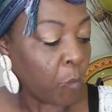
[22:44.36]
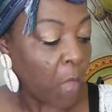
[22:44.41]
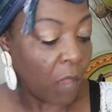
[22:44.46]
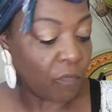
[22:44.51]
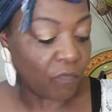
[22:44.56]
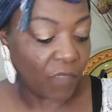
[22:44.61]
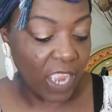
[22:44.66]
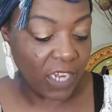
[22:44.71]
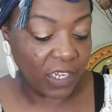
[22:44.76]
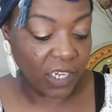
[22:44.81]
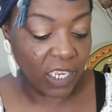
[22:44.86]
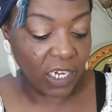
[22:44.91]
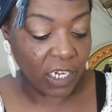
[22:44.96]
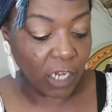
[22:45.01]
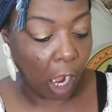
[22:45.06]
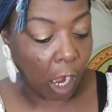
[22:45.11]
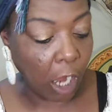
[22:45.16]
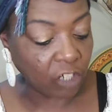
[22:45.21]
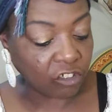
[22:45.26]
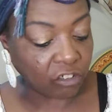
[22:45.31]
They did an
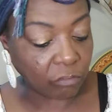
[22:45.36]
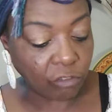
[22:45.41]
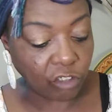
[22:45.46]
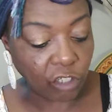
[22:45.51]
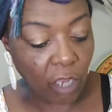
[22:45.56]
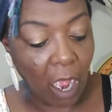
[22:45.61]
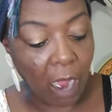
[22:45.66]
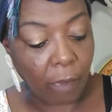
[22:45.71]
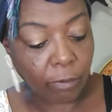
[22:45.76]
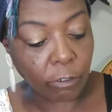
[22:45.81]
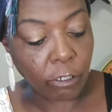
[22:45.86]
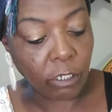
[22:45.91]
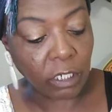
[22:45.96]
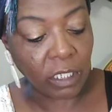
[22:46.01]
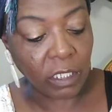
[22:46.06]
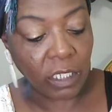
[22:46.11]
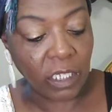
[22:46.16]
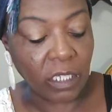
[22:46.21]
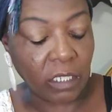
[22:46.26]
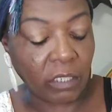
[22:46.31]
awesome job
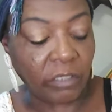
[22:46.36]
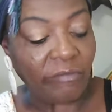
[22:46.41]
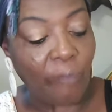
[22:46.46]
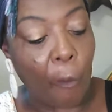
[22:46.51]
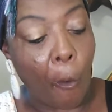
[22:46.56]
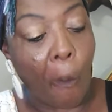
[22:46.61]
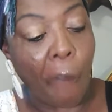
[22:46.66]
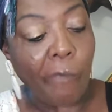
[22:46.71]
cooking this.